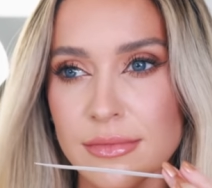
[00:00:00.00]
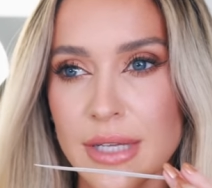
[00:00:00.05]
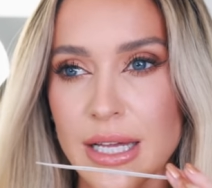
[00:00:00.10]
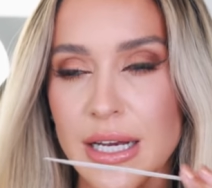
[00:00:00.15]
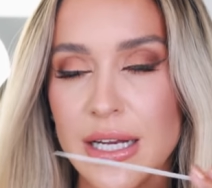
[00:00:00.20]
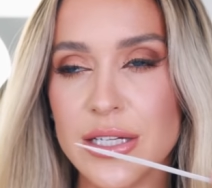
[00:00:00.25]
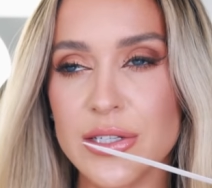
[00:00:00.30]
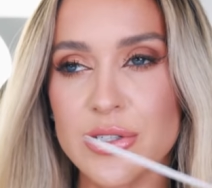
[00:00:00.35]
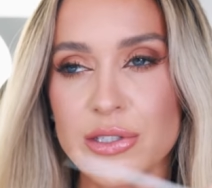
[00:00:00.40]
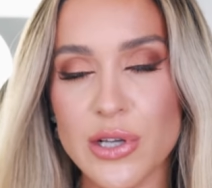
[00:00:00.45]

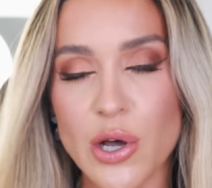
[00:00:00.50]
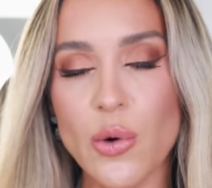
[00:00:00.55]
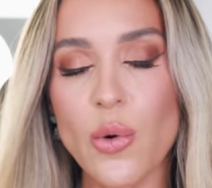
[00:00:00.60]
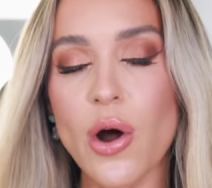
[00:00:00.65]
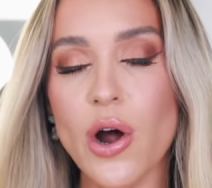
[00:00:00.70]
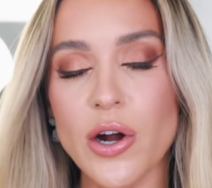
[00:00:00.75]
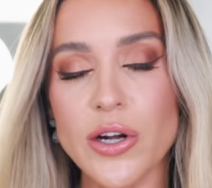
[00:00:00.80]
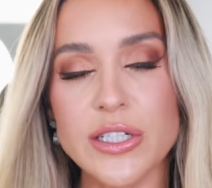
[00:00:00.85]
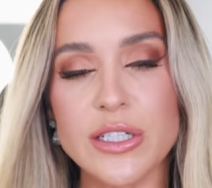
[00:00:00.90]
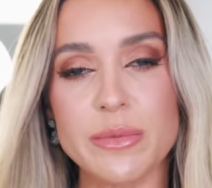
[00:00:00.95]
It is so
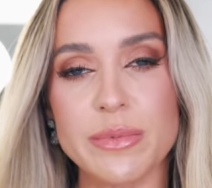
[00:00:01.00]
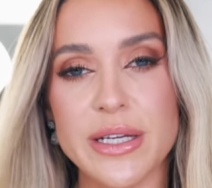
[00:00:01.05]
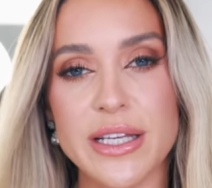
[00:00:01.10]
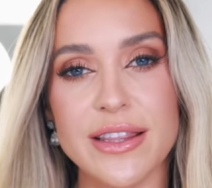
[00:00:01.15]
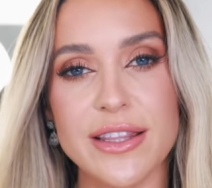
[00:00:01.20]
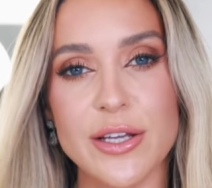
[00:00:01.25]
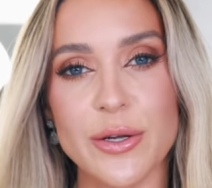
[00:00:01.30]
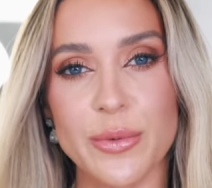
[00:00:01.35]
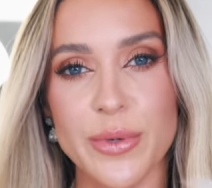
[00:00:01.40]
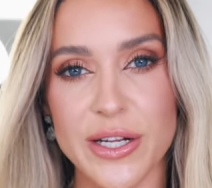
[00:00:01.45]
hard to
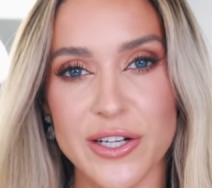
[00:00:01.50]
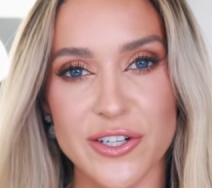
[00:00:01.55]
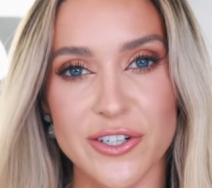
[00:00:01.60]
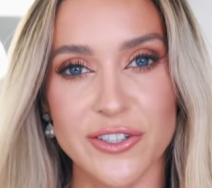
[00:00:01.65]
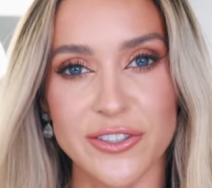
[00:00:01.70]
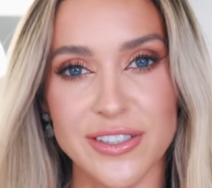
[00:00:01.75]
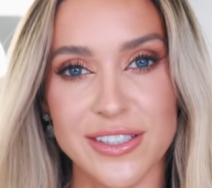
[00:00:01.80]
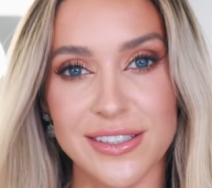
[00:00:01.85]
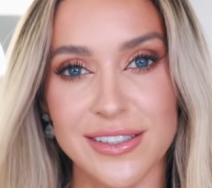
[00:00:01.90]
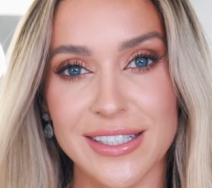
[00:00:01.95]
beat the
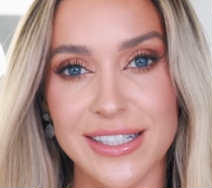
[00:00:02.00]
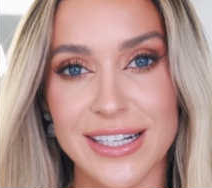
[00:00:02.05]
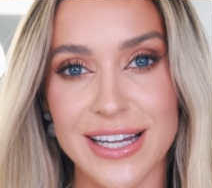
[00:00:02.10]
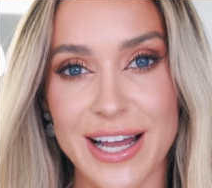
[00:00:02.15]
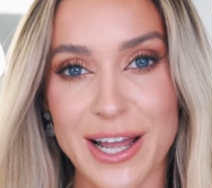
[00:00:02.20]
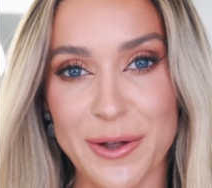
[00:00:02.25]
original Delina.